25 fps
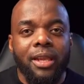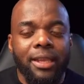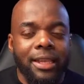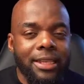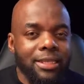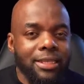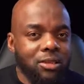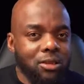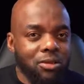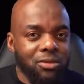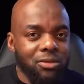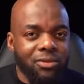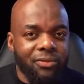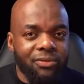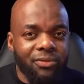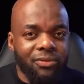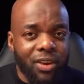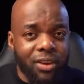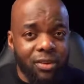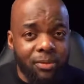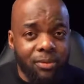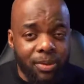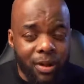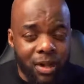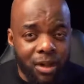is also
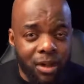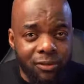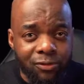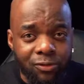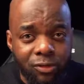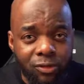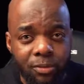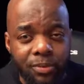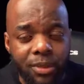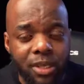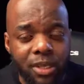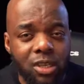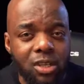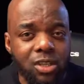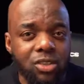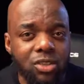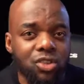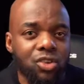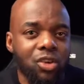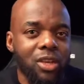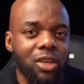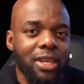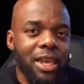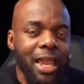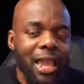very powerful
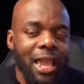because you can